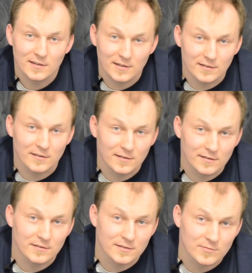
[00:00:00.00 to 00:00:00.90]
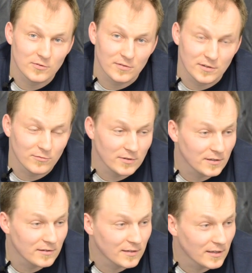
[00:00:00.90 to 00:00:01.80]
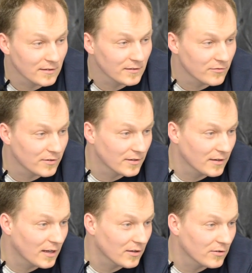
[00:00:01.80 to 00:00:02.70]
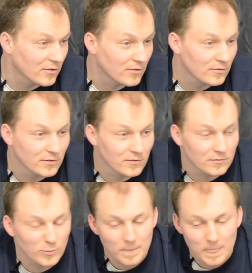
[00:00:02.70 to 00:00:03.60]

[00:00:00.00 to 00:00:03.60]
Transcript: in in smoking weed and then drinking alcohol you know